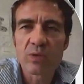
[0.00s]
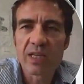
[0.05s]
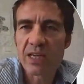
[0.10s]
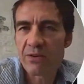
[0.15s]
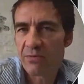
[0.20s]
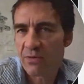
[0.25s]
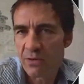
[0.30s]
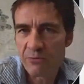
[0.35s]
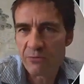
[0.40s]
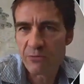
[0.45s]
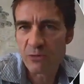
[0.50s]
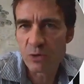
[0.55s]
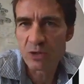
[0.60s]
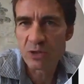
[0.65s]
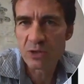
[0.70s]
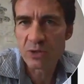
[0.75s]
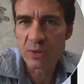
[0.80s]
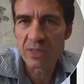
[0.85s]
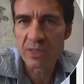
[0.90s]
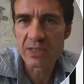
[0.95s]
giving food
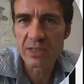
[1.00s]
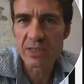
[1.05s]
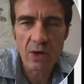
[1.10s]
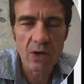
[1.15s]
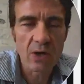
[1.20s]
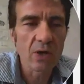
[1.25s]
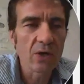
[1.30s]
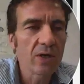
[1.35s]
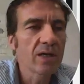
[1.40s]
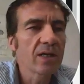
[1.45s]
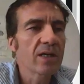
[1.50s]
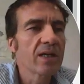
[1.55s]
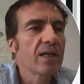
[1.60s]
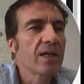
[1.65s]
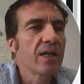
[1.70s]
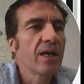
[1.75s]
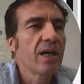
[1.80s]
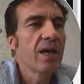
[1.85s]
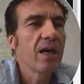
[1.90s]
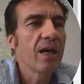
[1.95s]
to a dog,
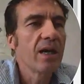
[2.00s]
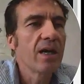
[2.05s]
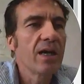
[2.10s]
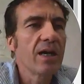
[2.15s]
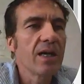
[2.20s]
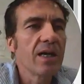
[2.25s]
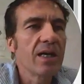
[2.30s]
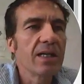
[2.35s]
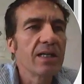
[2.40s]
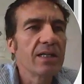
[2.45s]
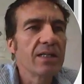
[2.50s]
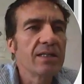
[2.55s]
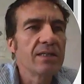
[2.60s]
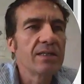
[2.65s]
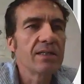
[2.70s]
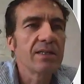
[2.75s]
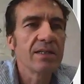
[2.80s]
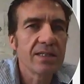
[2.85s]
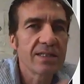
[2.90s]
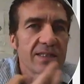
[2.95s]
and
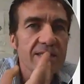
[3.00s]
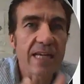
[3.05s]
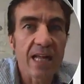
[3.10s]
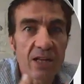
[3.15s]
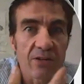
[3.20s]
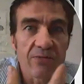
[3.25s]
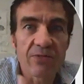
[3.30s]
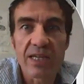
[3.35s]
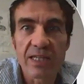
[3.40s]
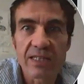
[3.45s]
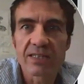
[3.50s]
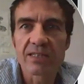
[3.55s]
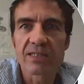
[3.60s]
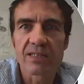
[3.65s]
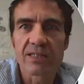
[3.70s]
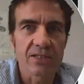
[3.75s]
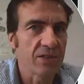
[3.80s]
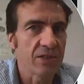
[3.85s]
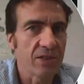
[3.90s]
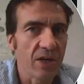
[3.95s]
it salivates
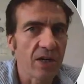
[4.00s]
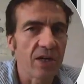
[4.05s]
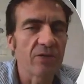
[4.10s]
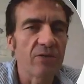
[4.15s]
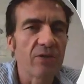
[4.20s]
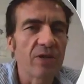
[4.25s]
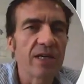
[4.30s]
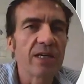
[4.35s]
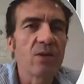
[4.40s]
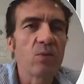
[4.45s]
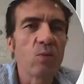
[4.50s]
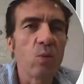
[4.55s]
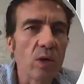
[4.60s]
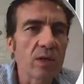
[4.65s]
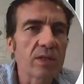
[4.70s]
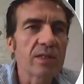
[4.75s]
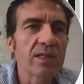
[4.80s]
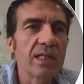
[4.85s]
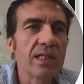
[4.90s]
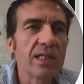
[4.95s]
because it's hungry, it
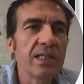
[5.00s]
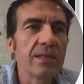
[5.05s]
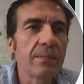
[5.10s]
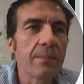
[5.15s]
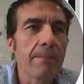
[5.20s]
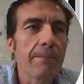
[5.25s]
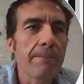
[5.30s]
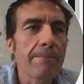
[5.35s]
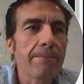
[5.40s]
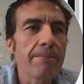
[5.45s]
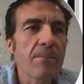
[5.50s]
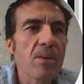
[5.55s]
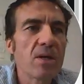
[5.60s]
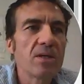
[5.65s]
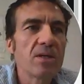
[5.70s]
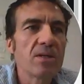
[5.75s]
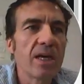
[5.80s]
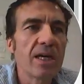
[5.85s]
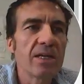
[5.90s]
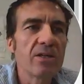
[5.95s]
wants to eat.
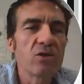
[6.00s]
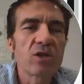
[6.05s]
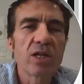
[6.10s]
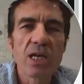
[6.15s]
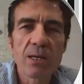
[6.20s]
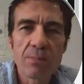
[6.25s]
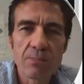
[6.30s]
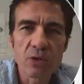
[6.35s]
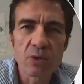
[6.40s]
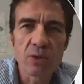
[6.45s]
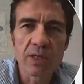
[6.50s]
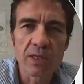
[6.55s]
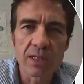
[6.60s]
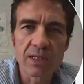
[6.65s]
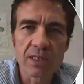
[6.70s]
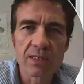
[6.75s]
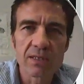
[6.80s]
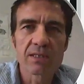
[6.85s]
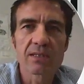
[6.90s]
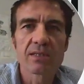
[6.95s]
And you keep doing
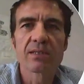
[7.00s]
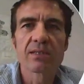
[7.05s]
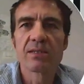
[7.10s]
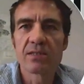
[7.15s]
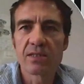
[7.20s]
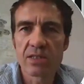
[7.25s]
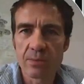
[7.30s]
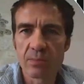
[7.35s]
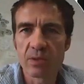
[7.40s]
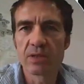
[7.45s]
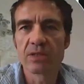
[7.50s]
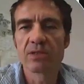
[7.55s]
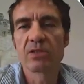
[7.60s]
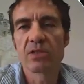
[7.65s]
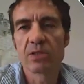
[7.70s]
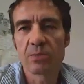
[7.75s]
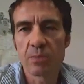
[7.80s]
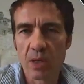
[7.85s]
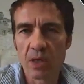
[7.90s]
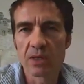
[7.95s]
this stimulus
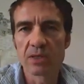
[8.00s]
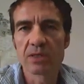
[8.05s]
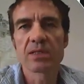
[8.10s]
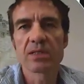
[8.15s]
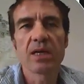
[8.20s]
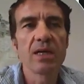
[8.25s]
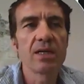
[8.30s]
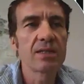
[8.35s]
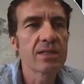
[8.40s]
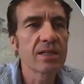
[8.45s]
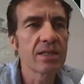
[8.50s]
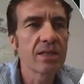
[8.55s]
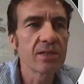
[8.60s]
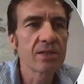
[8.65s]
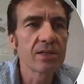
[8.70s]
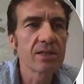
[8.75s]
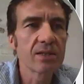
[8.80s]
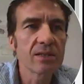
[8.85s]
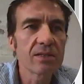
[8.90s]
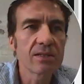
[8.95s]
response
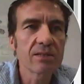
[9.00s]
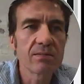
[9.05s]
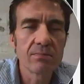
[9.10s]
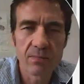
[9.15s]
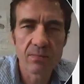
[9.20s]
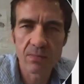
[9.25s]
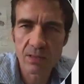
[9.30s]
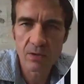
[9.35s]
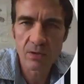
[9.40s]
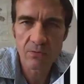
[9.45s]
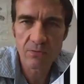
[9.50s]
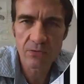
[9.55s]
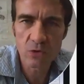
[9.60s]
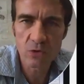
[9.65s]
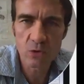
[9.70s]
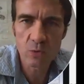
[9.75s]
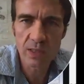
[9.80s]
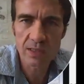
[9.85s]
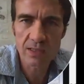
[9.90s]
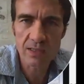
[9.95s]
until a
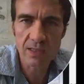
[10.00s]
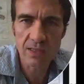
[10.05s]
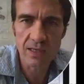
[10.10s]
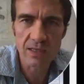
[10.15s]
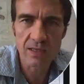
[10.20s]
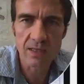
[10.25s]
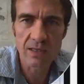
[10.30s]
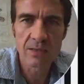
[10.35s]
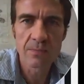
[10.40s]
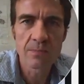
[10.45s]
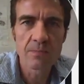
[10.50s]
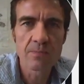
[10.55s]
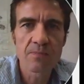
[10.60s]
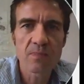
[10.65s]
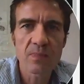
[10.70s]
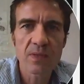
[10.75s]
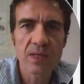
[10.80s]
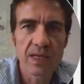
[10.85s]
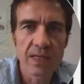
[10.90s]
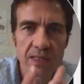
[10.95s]
few weeks later,
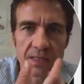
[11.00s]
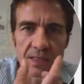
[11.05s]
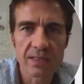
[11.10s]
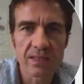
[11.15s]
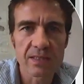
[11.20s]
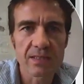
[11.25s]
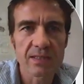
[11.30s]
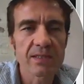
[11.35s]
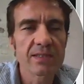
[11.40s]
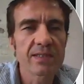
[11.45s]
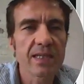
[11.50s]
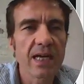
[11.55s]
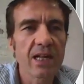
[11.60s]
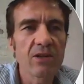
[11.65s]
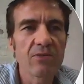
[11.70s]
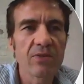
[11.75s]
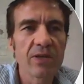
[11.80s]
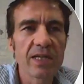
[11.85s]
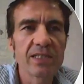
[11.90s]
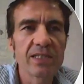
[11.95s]
it
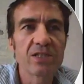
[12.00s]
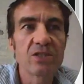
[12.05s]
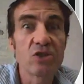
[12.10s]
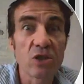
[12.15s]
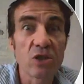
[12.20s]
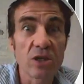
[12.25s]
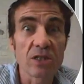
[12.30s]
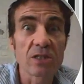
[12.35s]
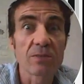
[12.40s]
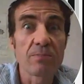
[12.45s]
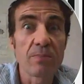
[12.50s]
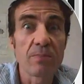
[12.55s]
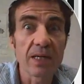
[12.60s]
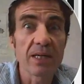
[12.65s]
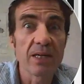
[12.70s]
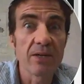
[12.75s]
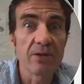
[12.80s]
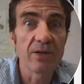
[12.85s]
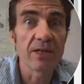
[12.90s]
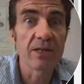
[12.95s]
salivates just by
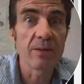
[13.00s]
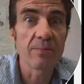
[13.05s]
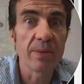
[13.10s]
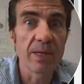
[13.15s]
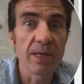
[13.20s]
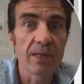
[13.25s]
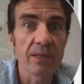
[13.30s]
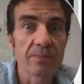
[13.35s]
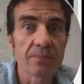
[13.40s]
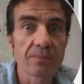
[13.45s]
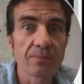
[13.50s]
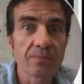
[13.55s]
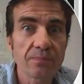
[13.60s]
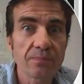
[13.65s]
hearing the bell.